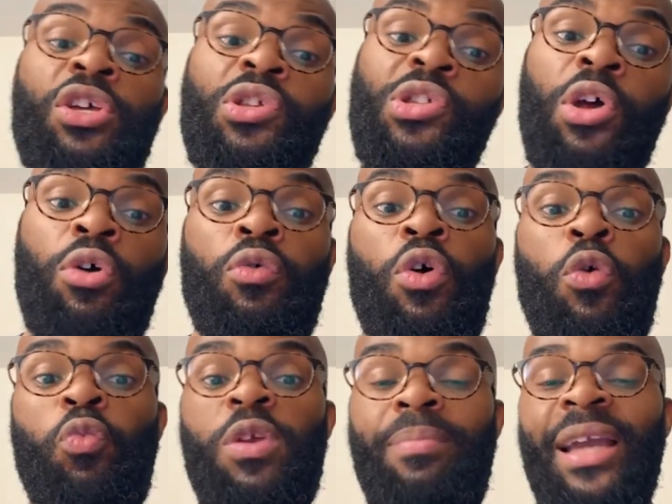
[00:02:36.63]
So
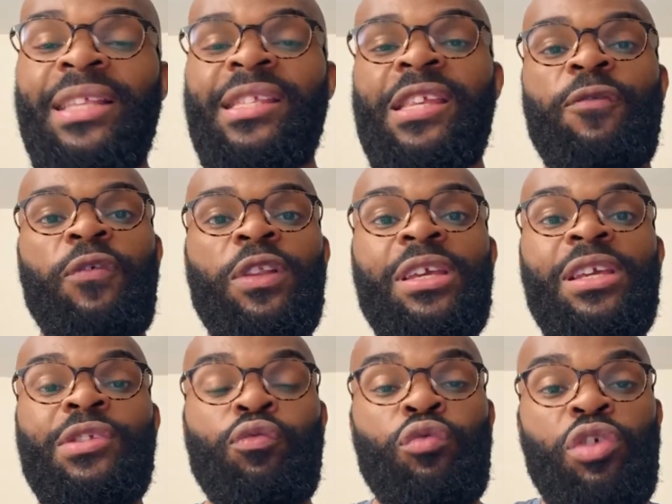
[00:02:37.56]
we might see
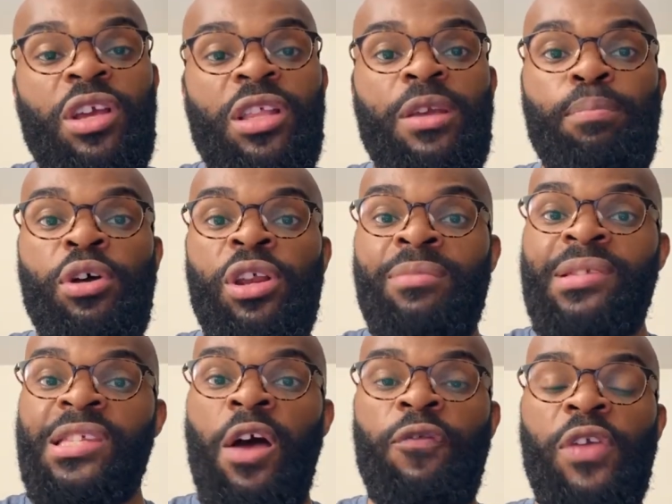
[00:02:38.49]
Feliz really put
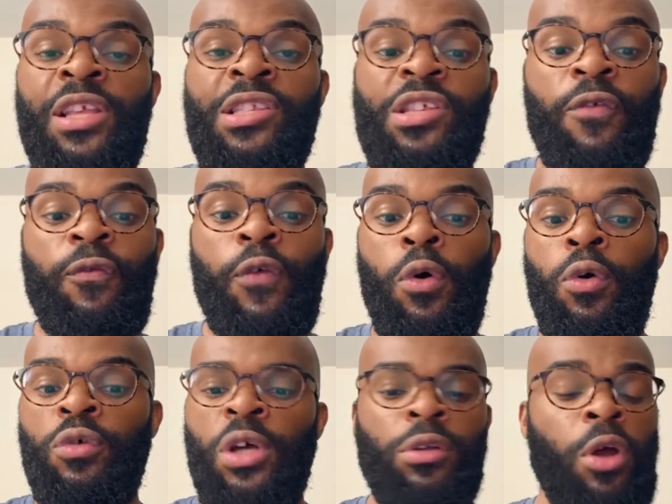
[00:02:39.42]
himself into the
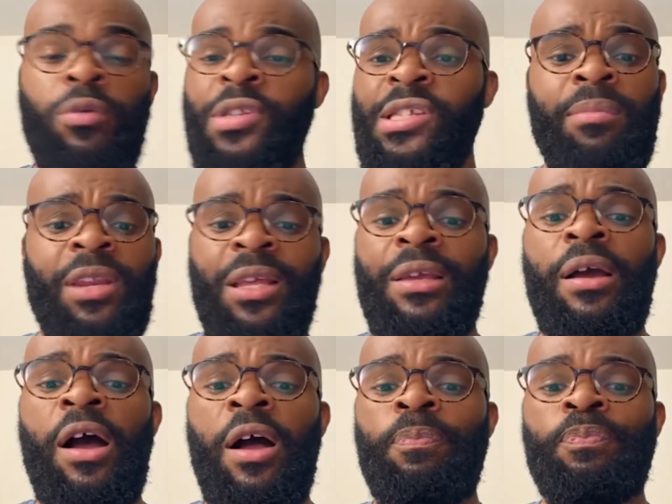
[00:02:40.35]
fold along with somebody,
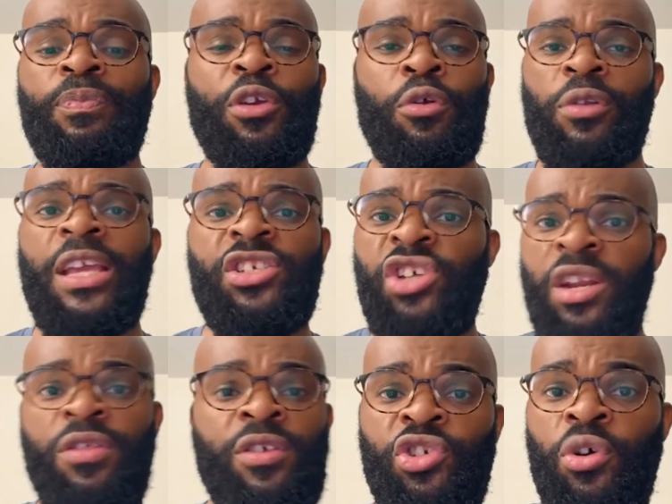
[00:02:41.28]
like
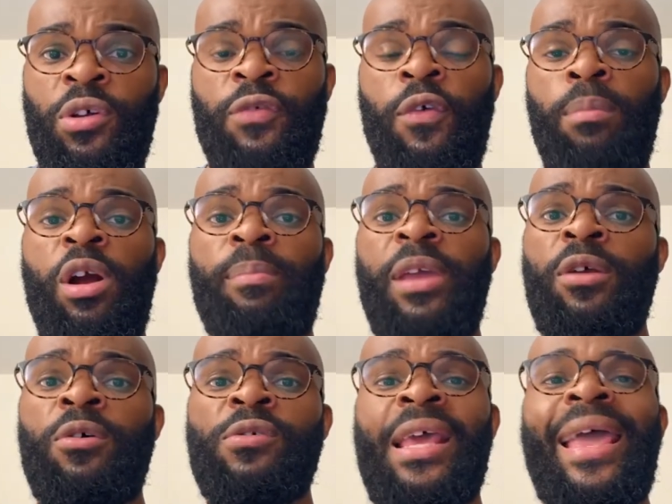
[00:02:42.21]
Jonathan Jones from
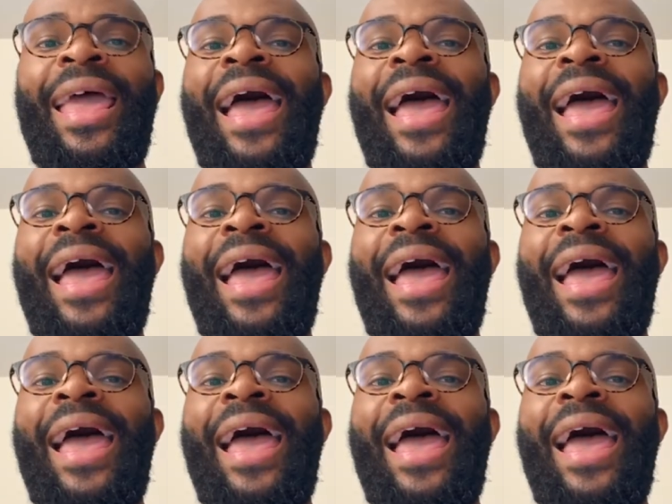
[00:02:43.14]
Barbados,